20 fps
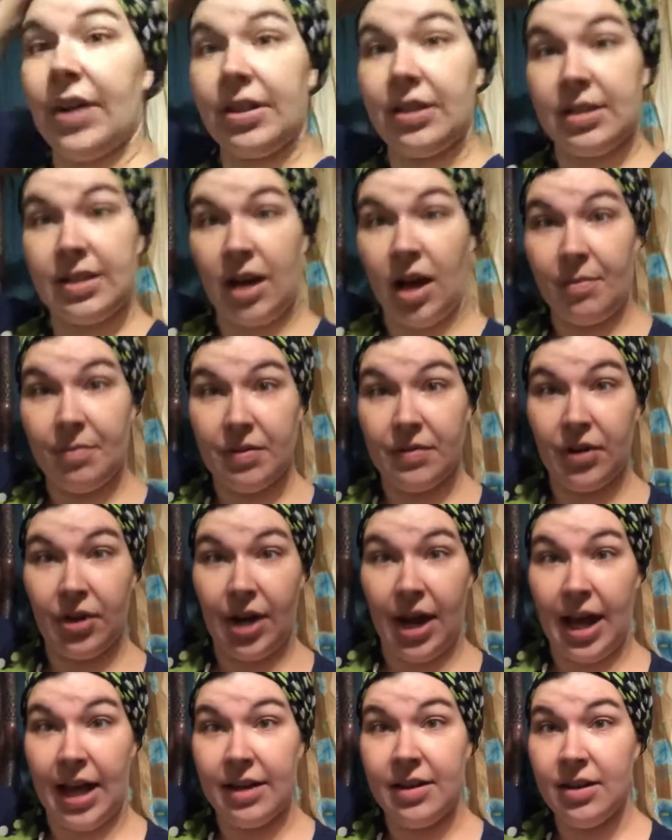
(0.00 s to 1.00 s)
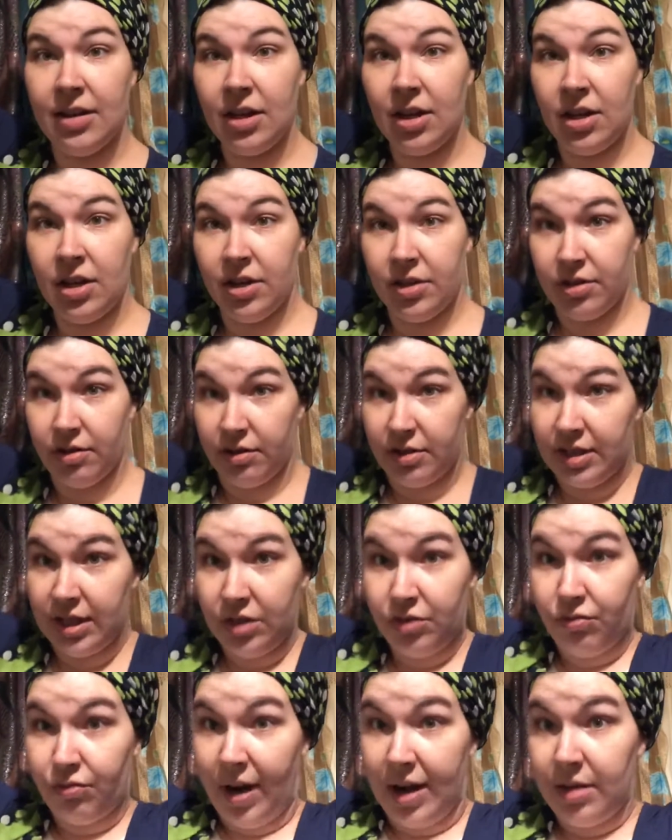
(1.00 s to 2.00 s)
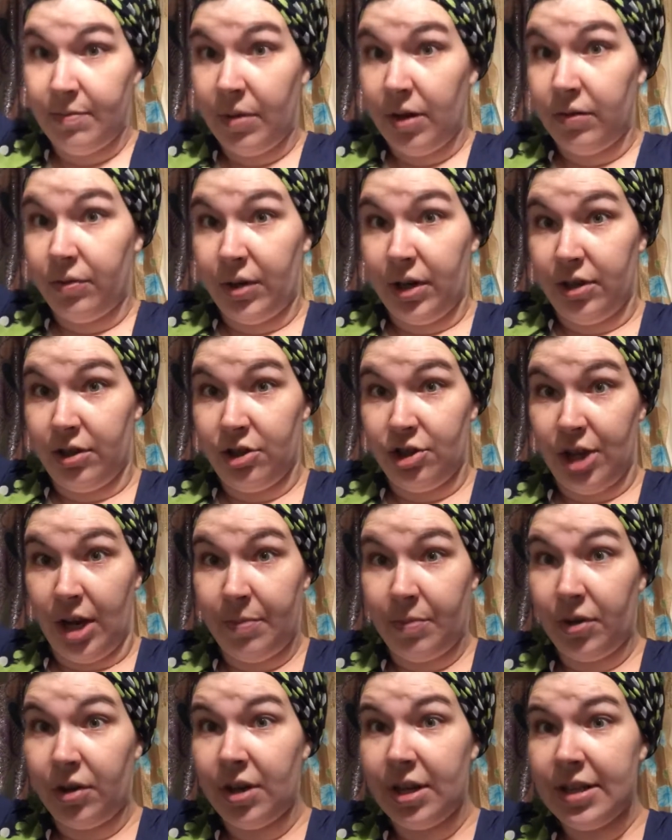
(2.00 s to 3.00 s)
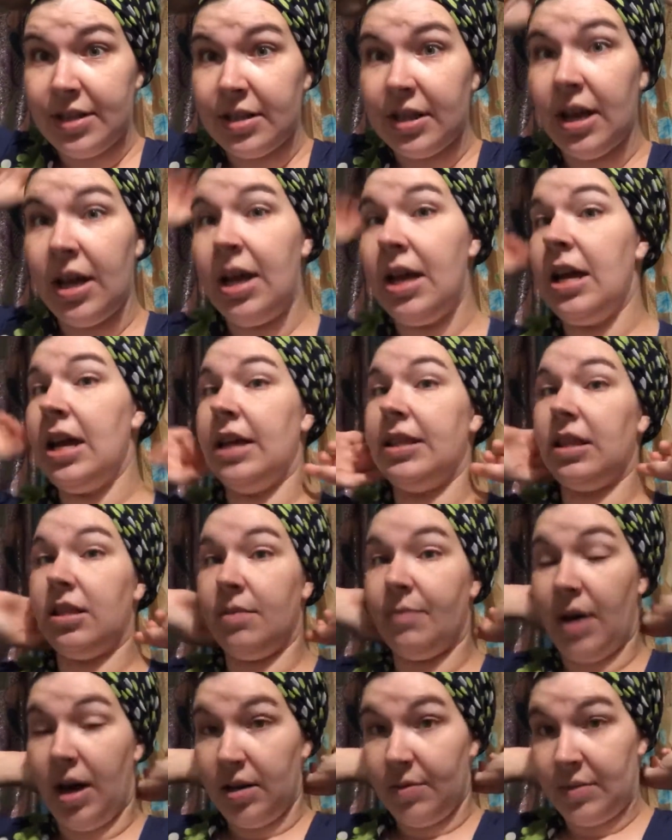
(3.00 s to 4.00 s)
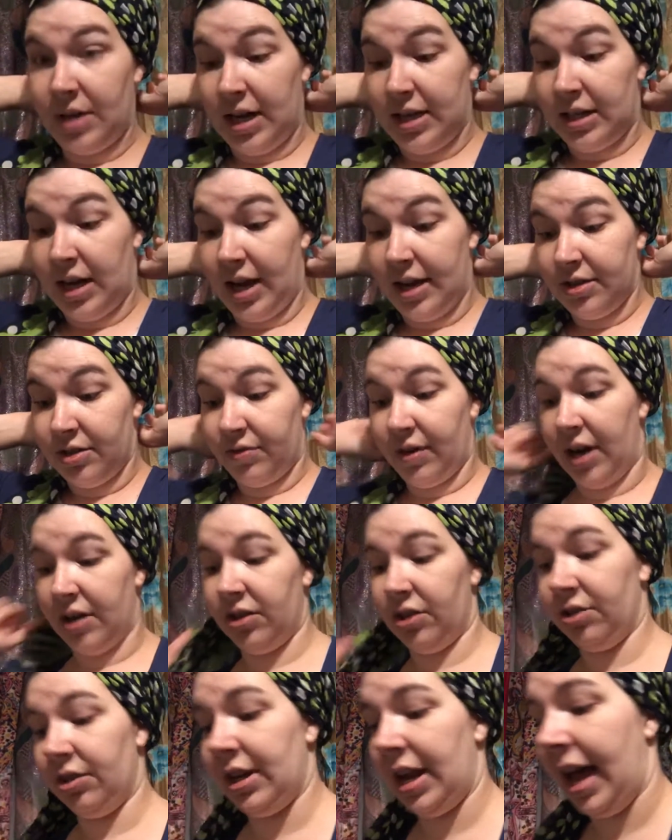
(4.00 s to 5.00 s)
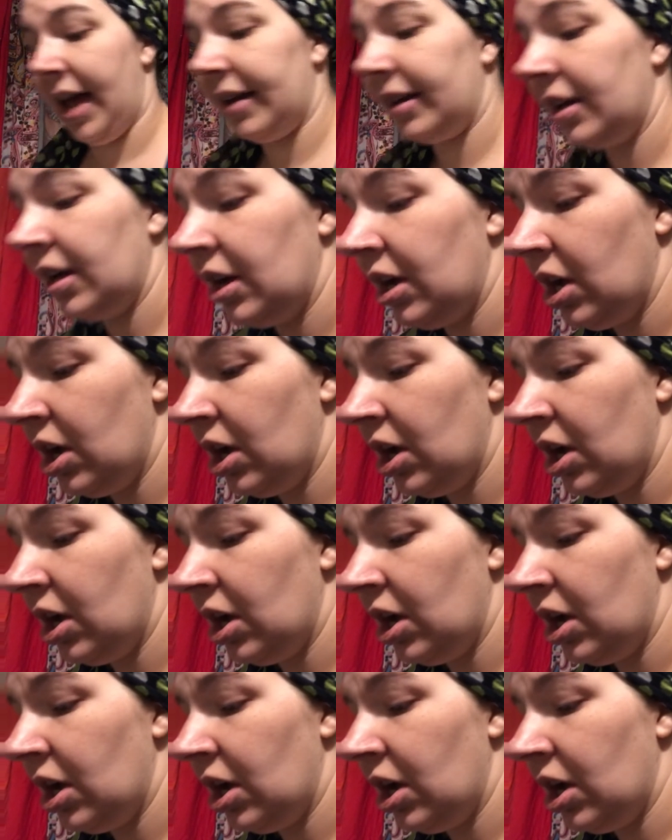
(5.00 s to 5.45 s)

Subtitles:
the top of your head, so it sits right above where your shaper is, and then the bottom tie ties around your neck.